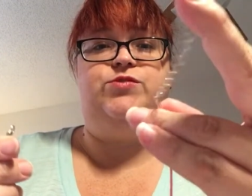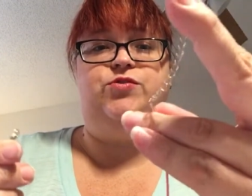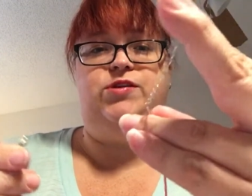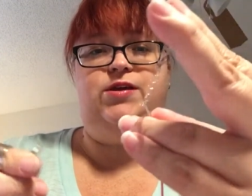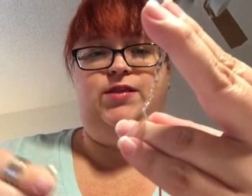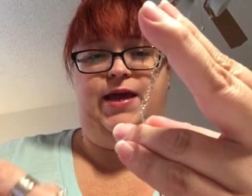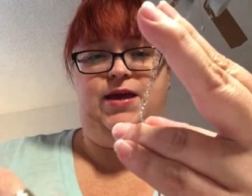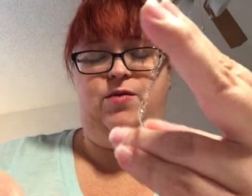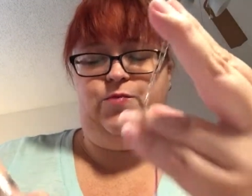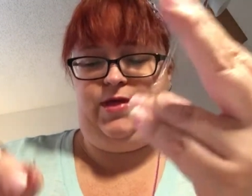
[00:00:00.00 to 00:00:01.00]
So they
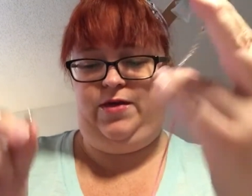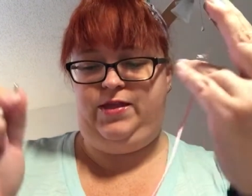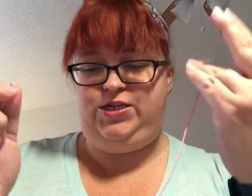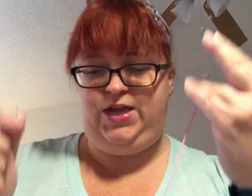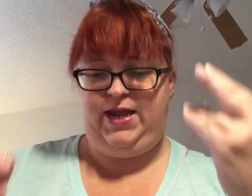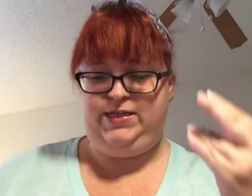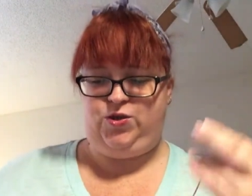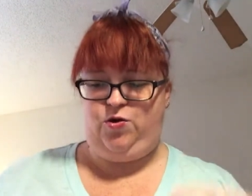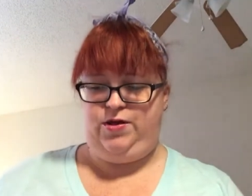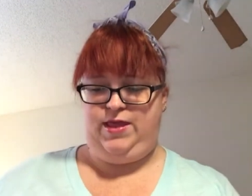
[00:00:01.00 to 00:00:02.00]
come without the chains
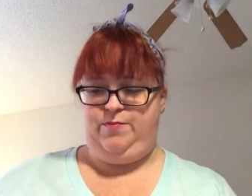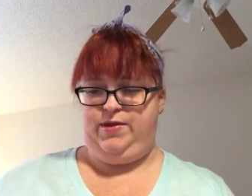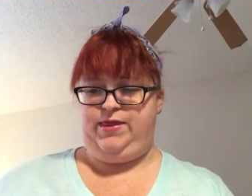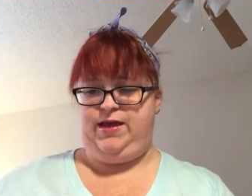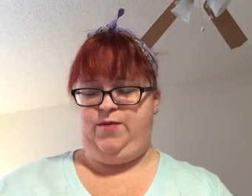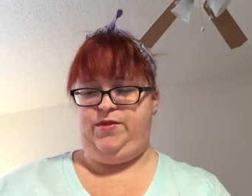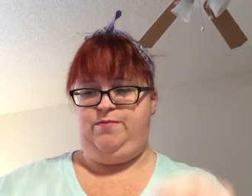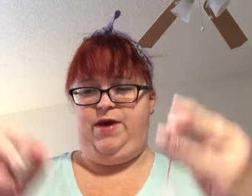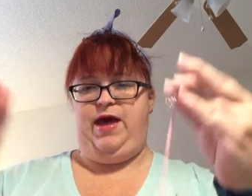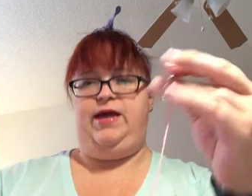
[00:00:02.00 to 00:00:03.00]
on them, but they come in
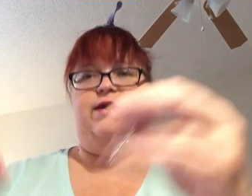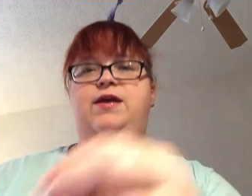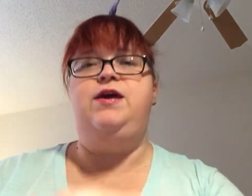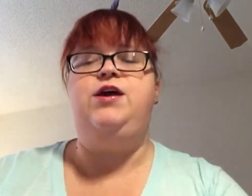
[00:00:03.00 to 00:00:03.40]
the bag.